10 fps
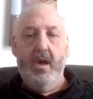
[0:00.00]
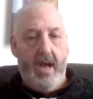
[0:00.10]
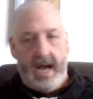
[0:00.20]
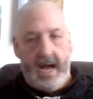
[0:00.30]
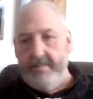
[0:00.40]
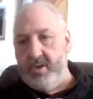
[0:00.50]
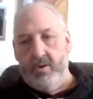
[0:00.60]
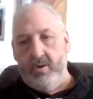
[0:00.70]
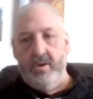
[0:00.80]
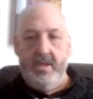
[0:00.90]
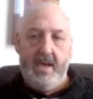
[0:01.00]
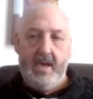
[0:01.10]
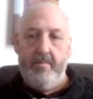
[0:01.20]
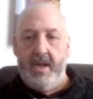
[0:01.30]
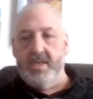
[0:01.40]
I'm talking
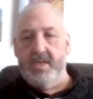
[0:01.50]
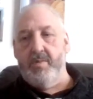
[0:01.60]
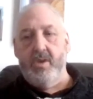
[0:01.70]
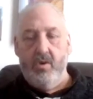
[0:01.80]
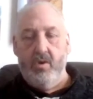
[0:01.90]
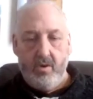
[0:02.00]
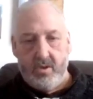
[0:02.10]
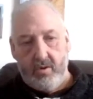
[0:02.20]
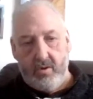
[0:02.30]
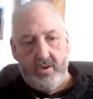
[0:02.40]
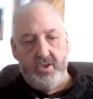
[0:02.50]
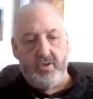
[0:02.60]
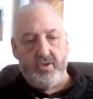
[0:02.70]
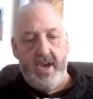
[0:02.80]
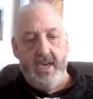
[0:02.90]
debt management, you're talking
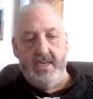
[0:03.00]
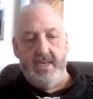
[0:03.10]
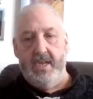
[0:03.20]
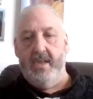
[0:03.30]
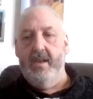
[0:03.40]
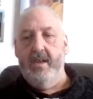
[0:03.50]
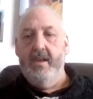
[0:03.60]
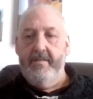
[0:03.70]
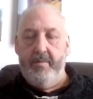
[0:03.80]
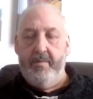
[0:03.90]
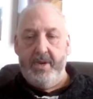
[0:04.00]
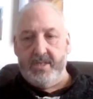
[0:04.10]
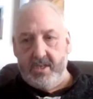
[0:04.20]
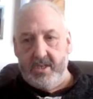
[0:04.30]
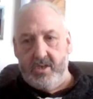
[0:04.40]
trading, for
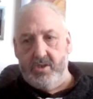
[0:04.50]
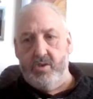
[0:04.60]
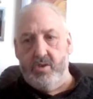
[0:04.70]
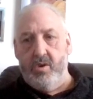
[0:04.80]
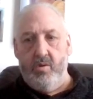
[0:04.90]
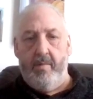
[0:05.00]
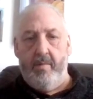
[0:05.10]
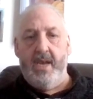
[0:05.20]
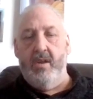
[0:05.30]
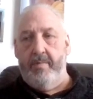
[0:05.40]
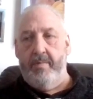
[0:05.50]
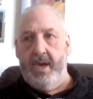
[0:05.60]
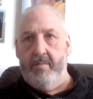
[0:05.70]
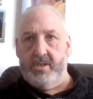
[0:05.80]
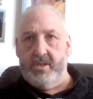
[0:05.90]
businesses who might not be
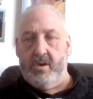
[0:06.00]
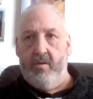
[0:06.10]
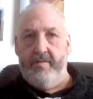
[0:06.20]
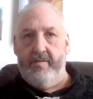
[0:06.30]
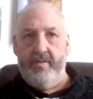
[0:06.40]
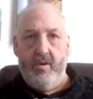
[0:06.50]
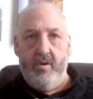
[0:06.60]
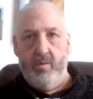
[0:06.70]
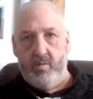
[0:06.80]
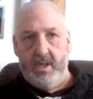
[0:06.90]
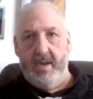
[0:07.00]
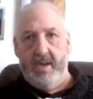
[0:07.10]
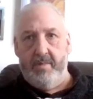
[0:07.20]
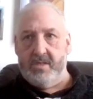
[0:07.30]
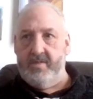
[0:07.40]
able to go forward with their
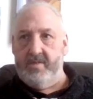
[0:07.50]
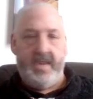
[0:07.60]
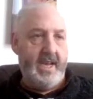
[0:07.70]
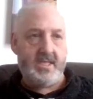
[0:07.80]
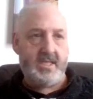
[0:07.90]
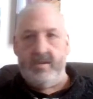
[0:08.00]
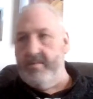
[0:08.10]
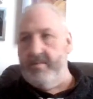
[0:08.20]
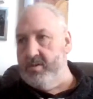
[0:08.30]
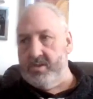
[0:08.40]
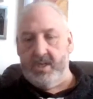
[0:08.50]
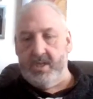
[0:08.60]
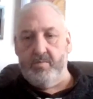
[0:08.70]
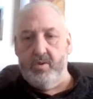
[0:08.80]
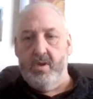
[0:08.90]
business for the next 3 months,
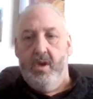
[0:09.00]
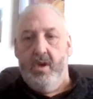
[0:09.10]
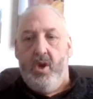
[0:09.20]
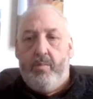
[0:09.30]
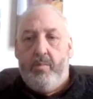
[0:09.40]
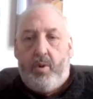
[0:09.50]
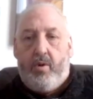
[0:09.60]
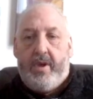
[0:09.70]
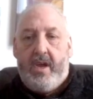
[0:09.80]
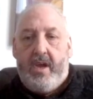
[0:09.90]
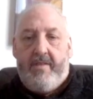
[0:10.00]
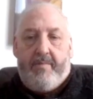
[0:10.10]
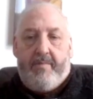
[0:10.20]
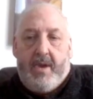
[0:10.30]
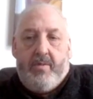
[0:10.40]
6 months. But if
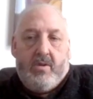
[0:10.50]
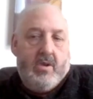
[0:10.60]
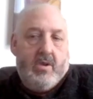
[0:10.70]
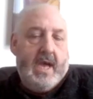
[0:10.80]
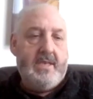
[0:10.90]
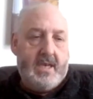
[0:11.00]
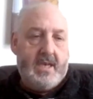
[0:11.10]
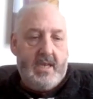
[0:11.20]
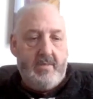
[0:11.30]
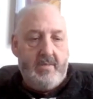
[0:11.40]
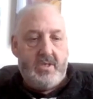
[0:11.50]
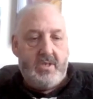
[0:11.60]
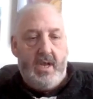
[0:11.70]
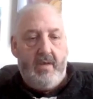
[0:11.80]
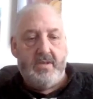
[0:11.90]
people can educate
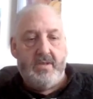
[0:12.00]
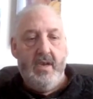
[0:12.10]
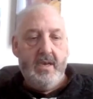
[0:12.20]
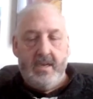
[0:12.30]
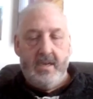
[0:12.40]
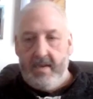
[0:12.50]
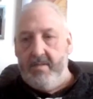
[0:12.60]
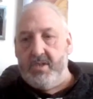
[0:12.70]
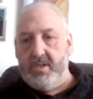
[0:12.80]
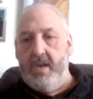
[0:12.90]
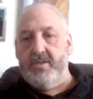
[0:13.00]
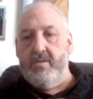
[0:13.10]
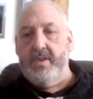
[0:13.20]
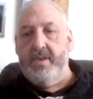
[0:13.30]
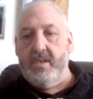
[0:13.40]
themselves, give themselves
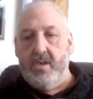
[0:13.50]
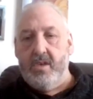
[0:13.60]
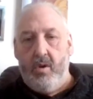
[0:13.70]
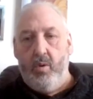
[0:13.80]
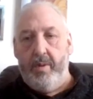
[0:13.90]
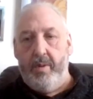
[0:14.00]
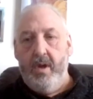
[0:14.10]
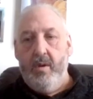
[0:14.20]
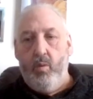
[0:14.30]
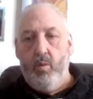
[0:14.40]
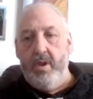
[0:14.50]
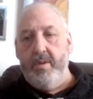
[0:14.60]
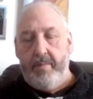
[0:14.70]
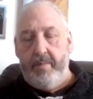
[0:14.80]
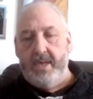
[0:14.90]
something to hope. One of the
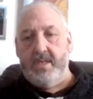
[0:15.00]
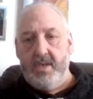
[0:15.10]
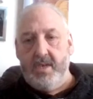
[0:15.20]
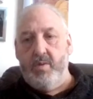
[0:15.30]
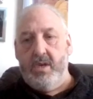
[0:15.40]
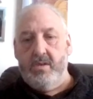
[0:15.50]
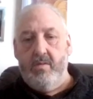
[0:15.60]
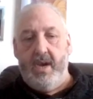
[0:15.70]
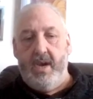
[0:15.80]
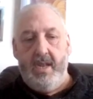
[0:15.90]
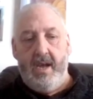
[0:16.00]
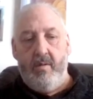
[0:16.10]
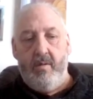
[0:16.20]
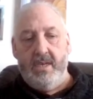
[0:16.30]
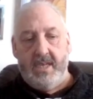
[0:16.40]
best things we can do right
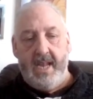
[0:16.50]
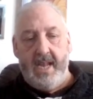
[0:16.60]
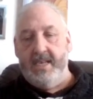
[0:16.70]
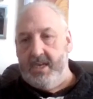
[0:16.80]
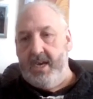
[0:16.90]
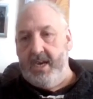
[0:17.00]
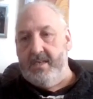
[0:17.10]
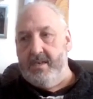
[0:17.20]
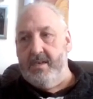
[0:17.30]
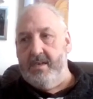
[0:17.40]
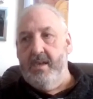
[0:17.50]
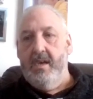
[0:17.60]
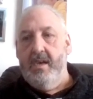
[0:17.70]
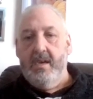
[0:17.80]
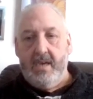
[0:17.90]
now is get educated.
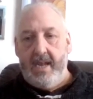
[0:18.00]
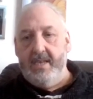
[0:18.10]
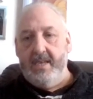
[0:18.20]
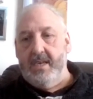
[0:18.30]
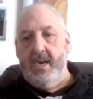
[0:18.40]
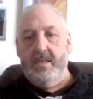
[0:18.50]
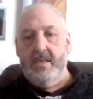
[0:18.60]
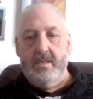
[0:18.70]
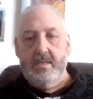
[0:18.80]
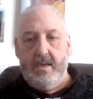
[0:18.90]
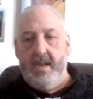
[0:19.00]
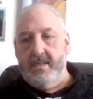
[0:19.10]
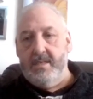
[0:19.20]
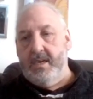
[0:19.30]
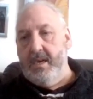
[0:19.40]
Get educated, get
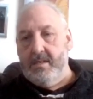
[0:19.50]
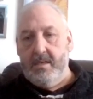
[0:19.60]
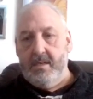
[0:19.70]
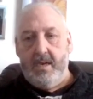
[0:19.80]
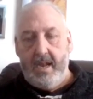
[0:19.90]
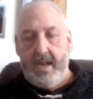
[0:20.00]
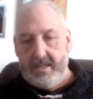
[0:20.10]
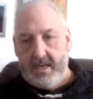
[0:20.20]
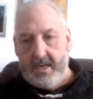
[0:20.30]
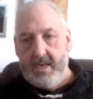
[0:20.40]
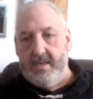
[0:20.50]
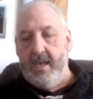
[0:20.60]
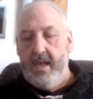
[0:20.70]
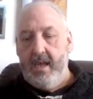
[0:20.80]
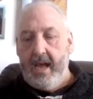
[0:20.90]
educated, get educated.
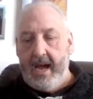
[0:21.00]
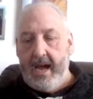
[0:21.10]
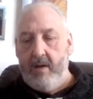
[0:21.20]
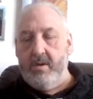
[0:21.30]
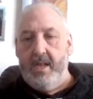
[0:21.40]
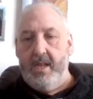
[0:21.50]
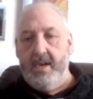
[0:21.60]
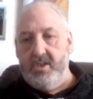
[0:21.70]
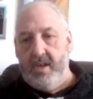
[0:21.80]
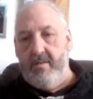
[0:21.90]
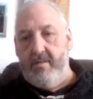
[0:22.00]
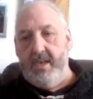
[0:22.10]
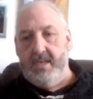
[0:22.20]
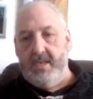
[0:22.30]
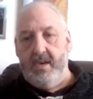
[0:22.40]
How can I
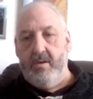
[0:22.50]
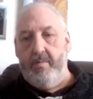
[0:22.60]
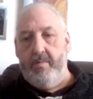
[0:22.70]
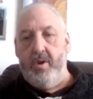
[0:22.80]
generate income?